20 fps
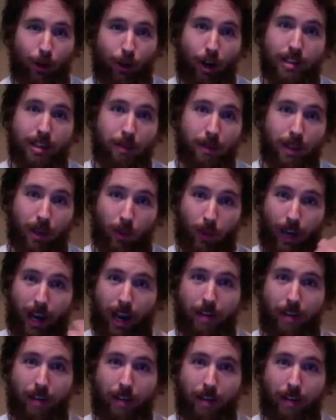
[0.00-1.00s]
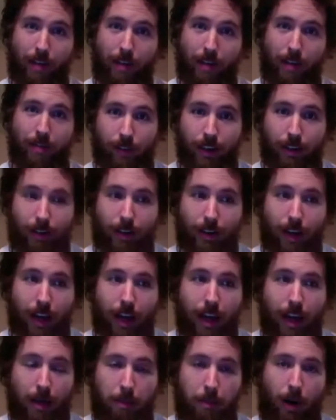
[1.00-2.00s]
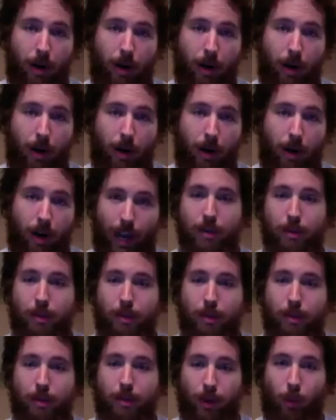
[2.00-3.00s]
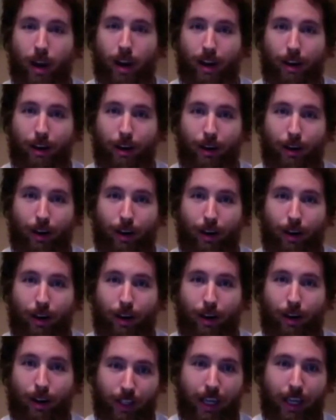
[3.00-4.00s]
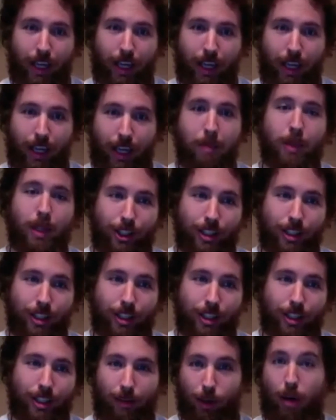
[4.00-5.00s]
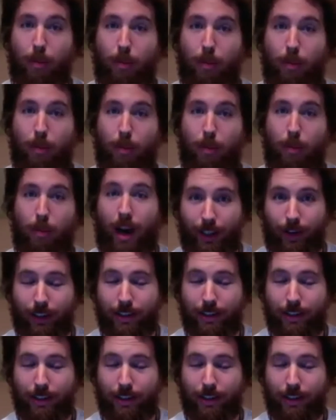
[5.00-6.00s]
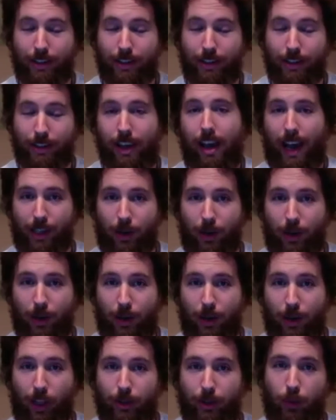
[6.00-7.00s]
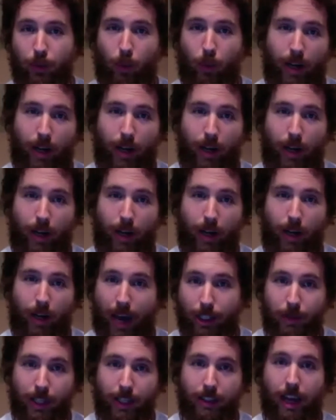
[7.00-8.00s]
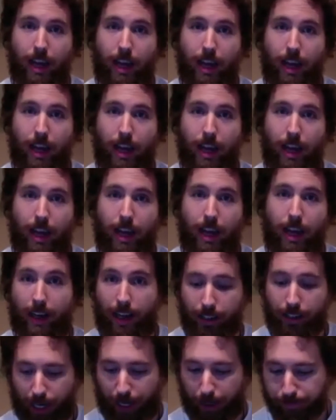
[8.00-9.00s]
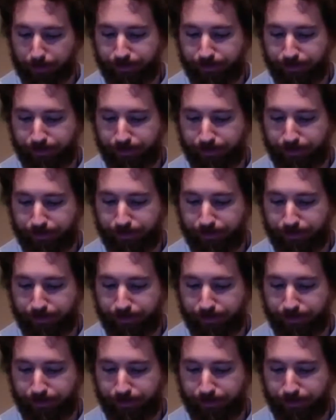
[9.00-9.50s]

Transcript: They're not something we have to fear, but we have to be aware of the implication of carbohydrates as they relate to weight management and getting in shape.